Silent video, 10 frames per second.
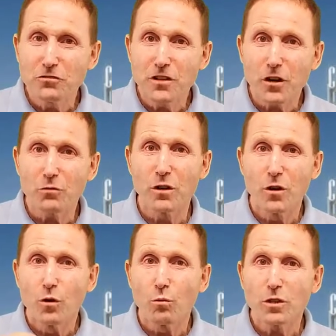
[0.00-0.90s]
know
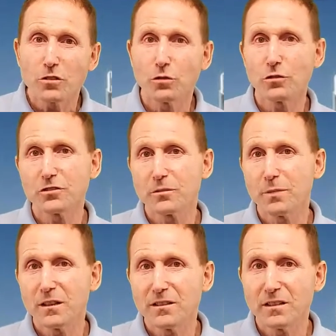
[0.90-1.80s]
what core
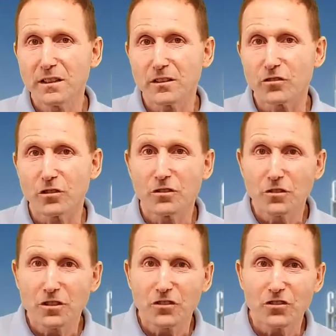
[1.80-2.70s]
stability is, you
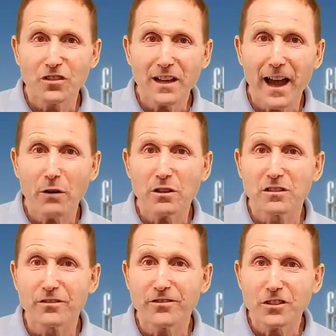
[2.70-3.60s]
can see how a
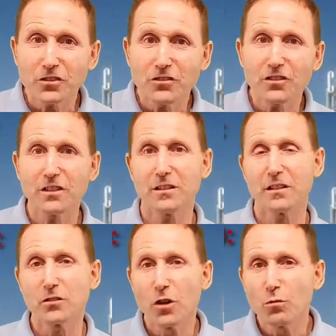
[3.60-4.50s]
deficiency in
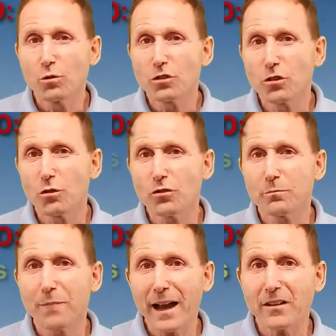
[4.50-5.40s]
it would cause
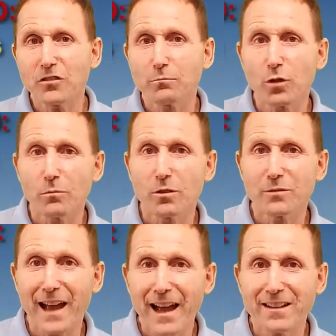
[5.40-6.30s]
balance problems
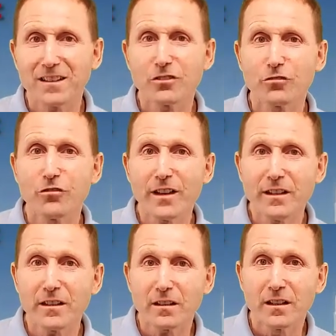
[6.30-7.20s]
and disc
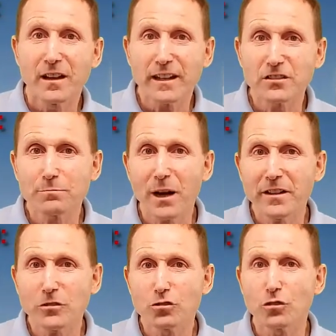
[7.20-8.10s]
failure as
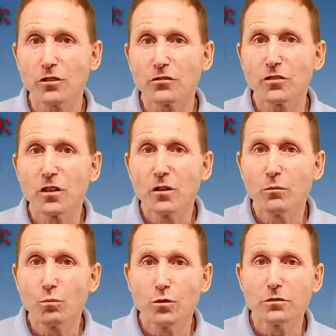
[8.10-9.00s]
spinal joints
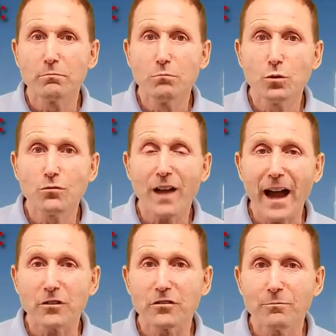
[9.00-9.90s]
would move
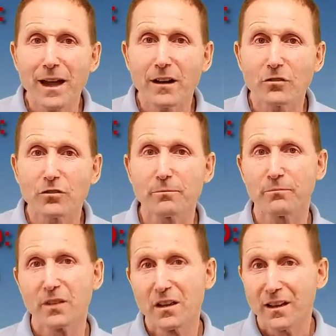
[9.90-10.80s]
out of bounds.
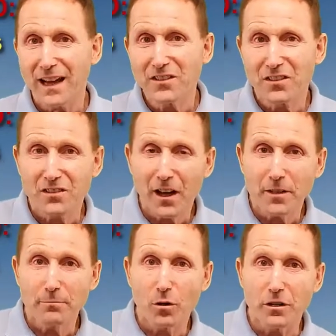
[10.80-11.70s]
As a
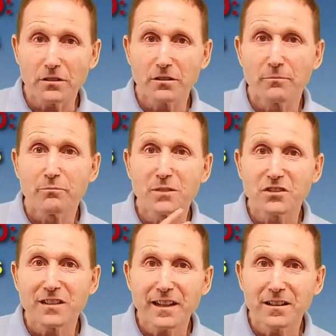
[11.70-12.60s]
side point,
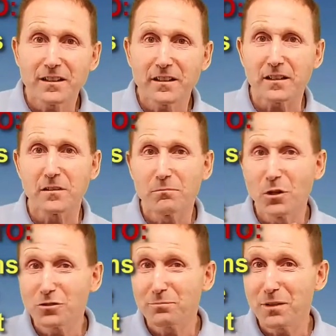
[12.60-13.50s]
mistakenly,
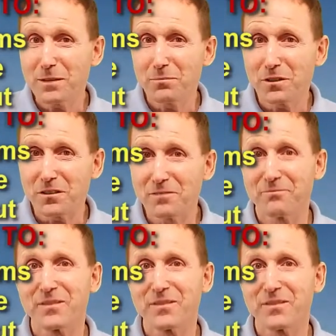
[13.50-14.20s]
most people